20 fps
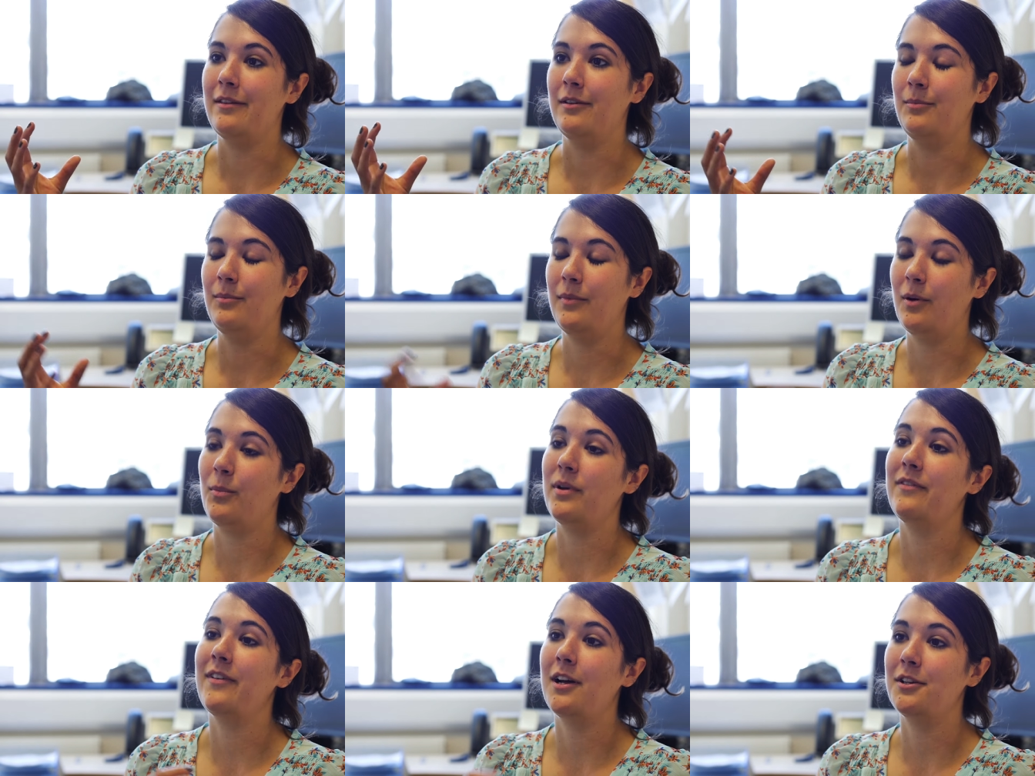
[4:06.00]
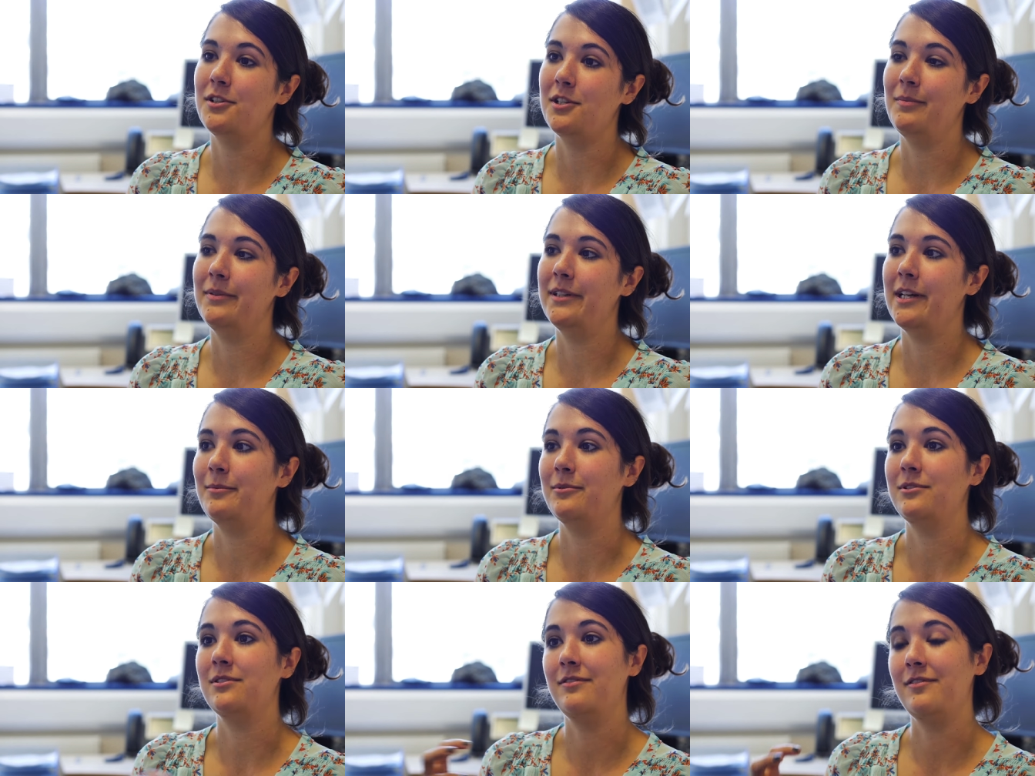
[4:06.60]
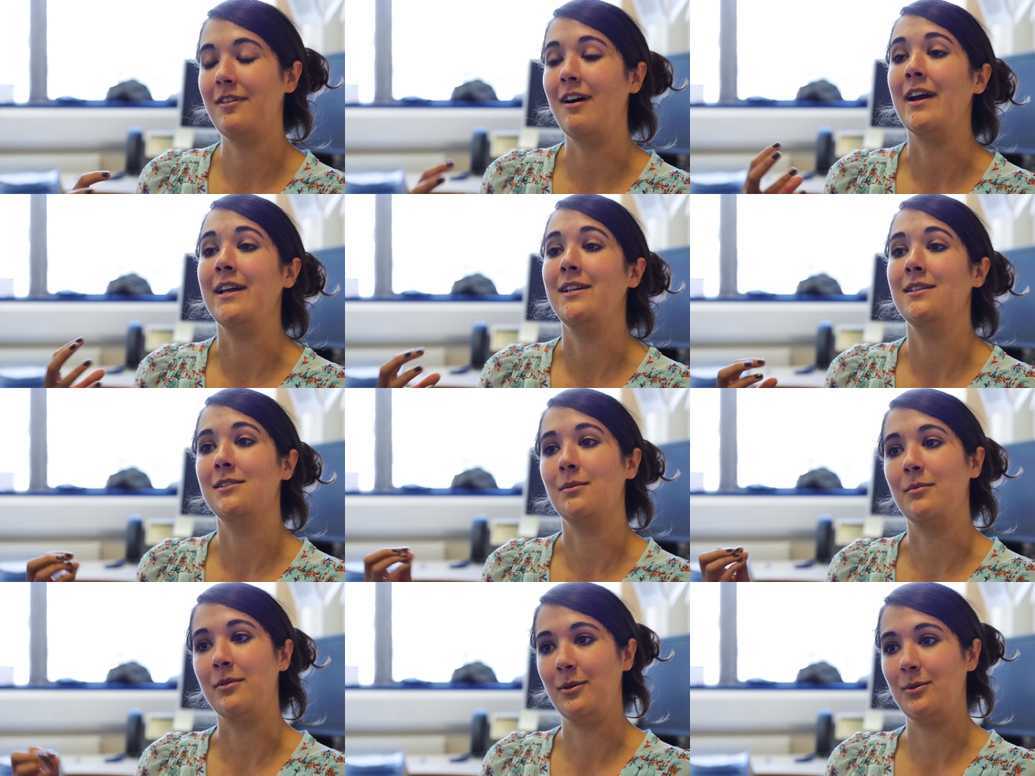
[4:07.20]
them and we've actually been able to find
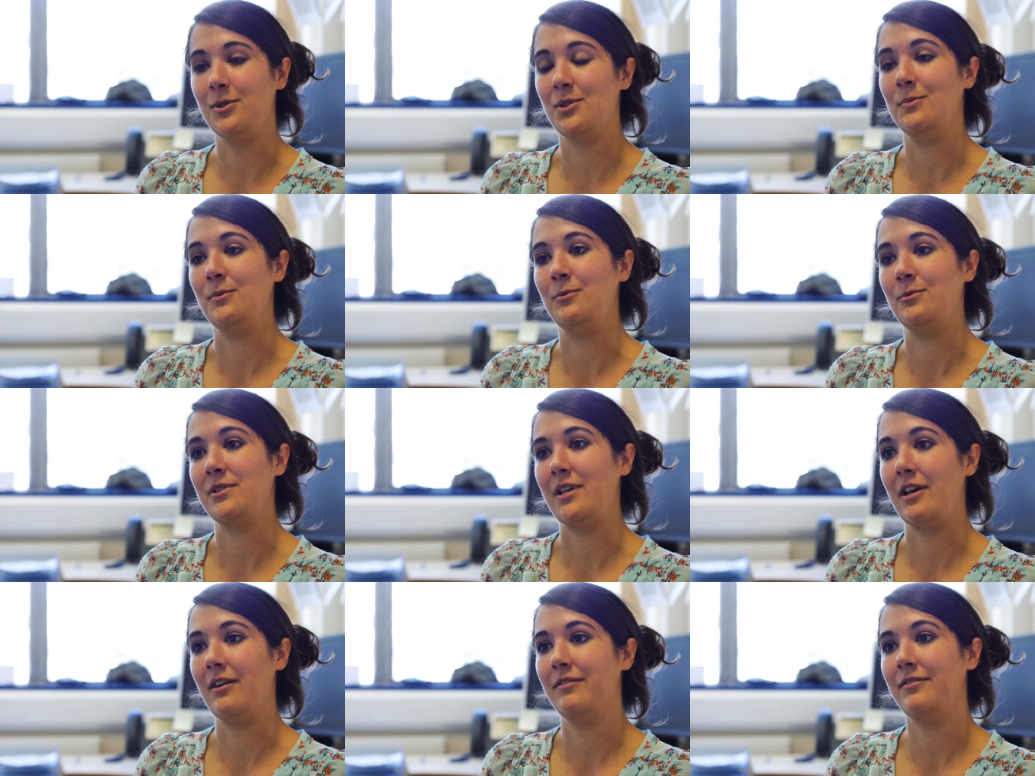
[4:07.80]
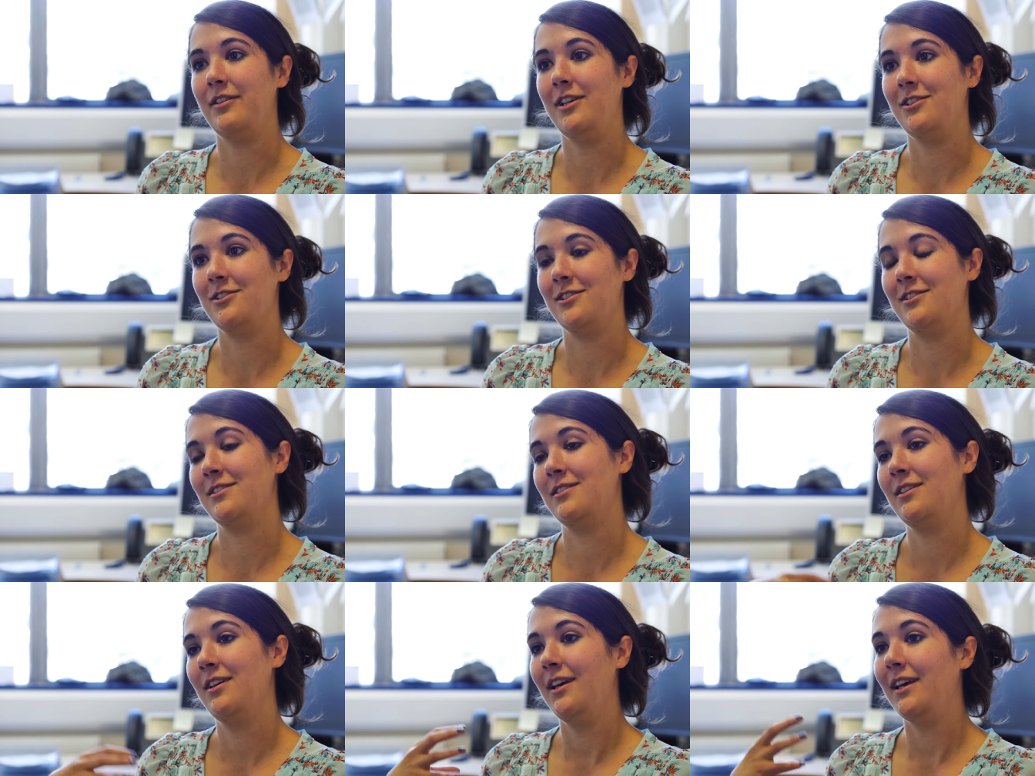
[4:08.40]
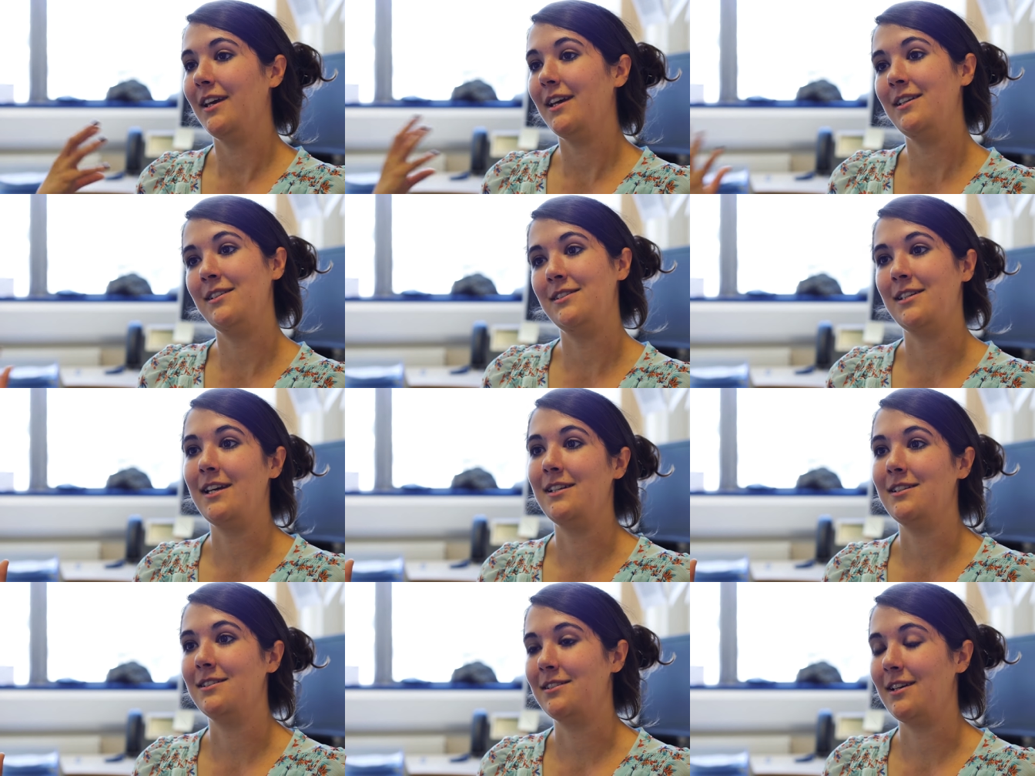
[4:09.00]
some of those small scale features in
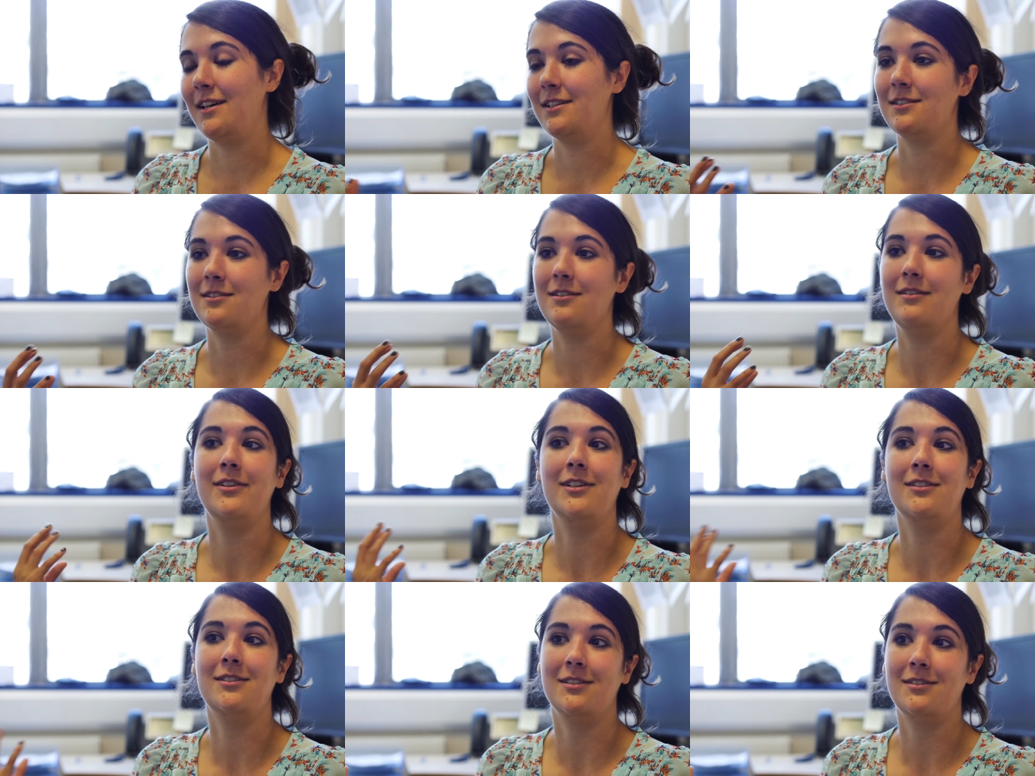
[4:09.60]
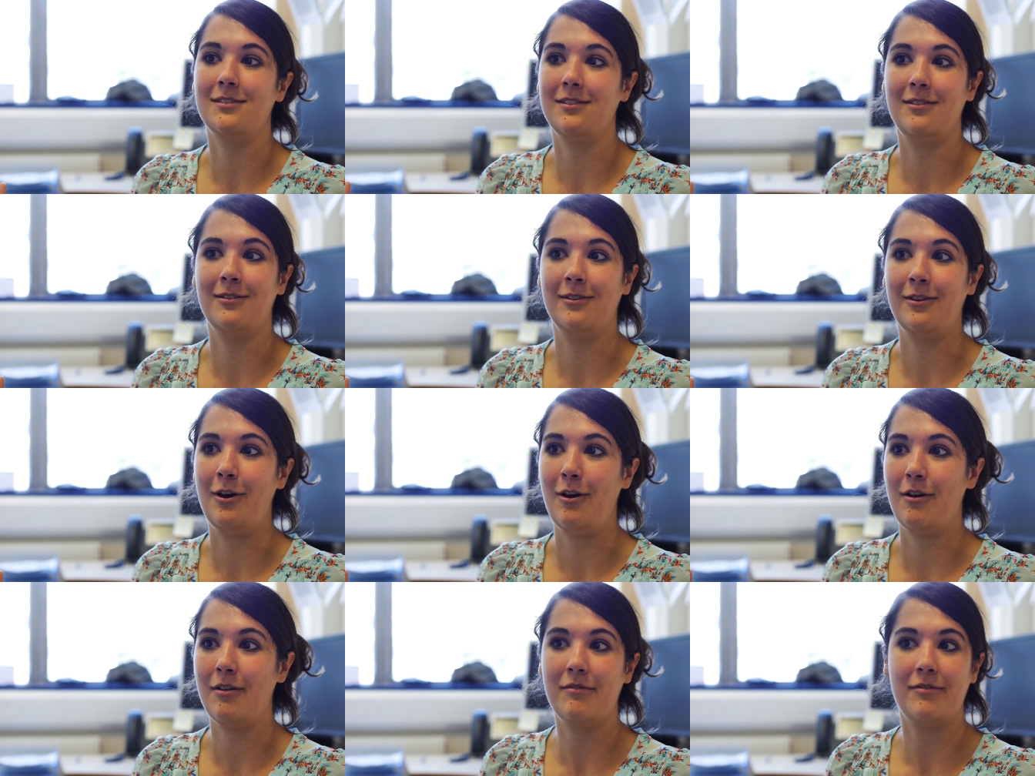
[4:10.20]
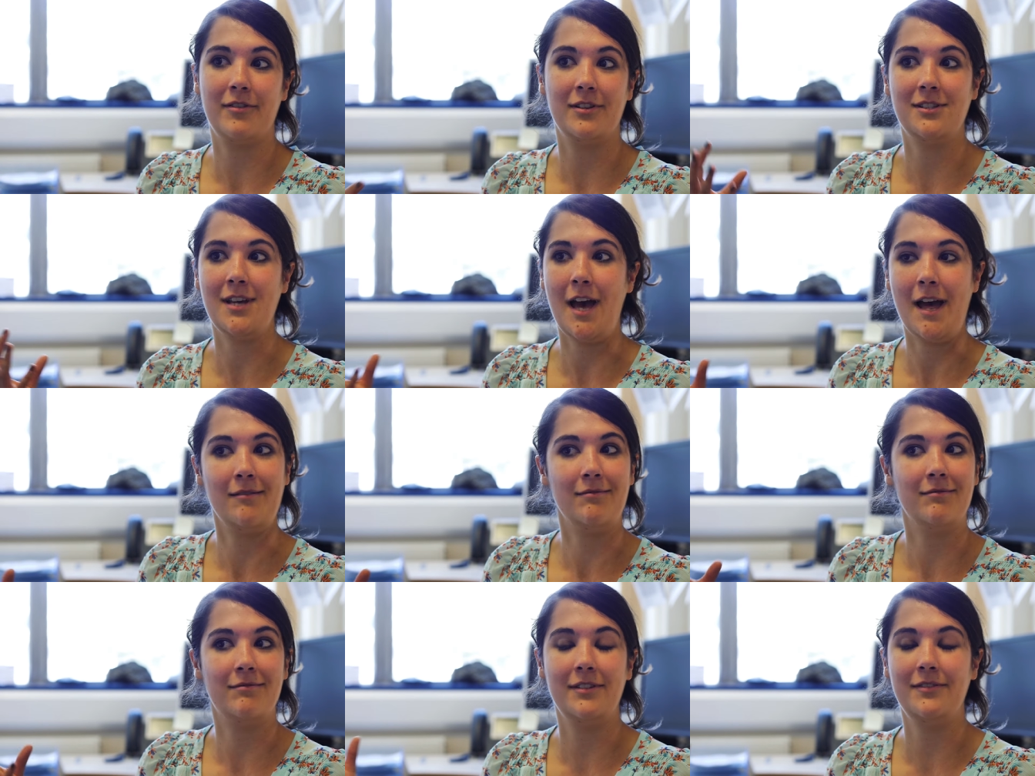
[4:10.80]
data sets that have existed on Earth for
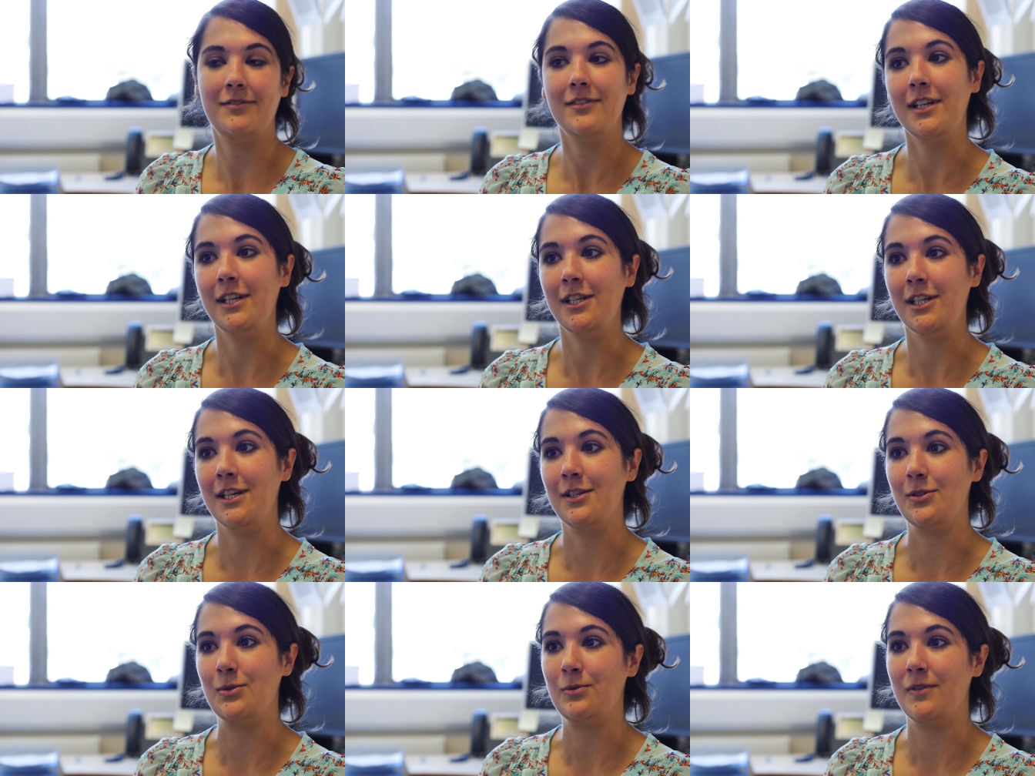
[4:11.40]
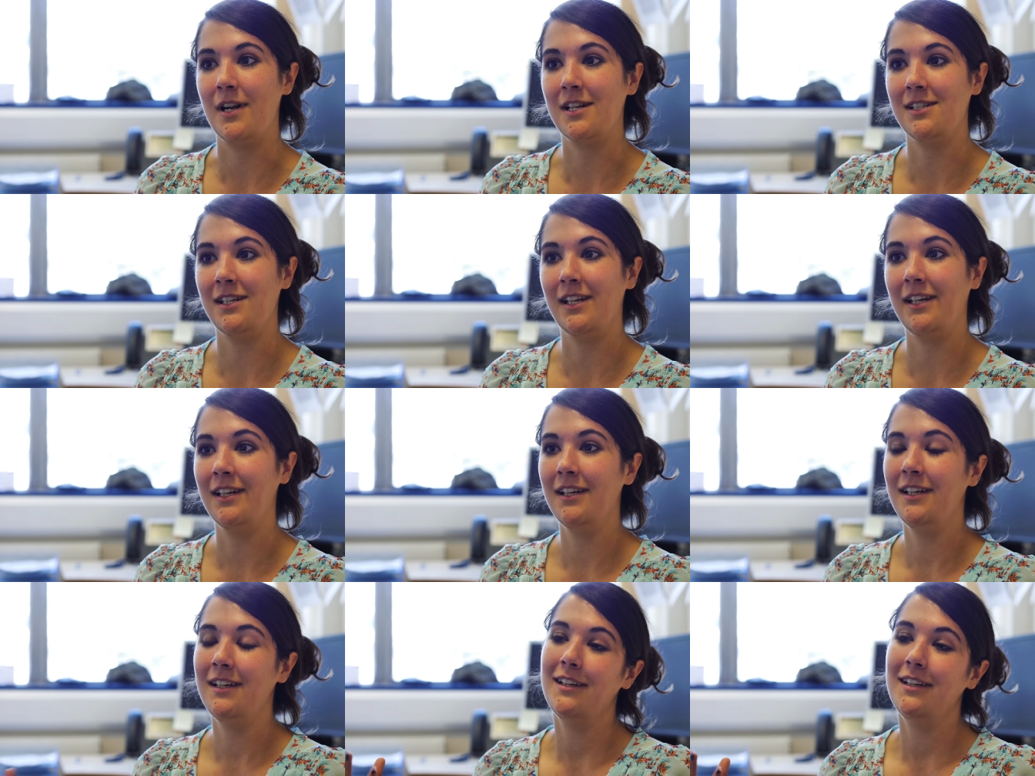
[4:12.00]
10, 15 years already